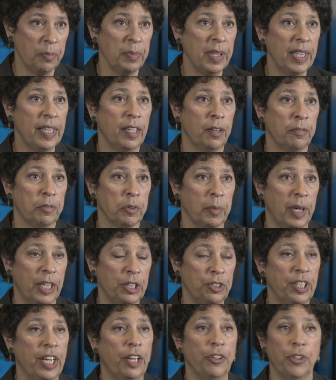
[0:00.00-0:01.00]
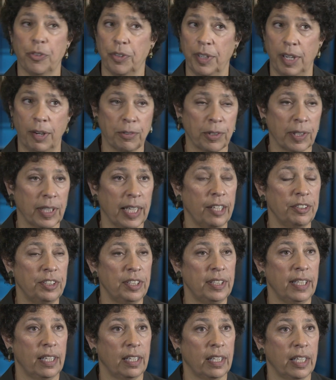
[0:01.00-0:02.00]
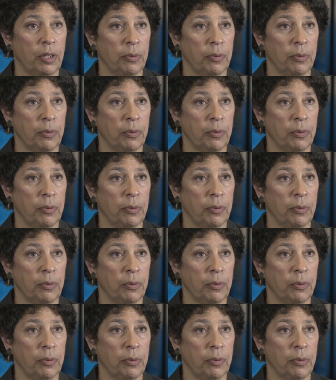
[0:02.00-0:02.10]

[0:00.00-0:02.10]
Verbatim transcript: give me the information, and you're never allowed to tell